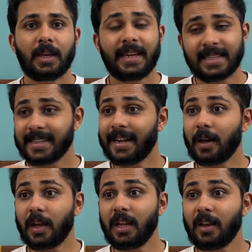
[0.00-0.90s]
He said
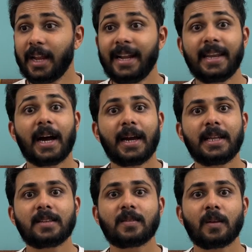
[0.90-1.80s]
in India,
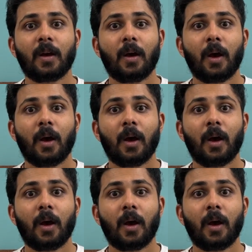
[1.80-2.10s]
it's